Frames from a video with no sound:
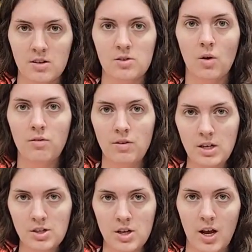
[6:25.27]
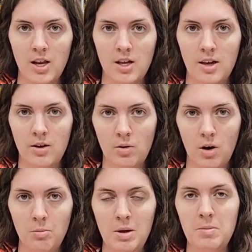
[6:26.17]
So I finished cutting out
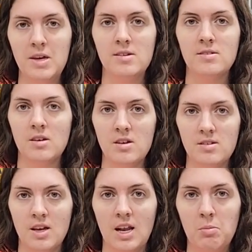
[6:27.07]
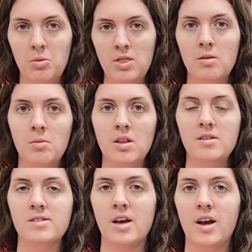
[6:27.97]
all my pieces and I put them on
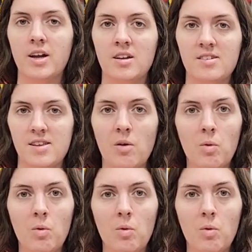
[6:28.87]
the sign because I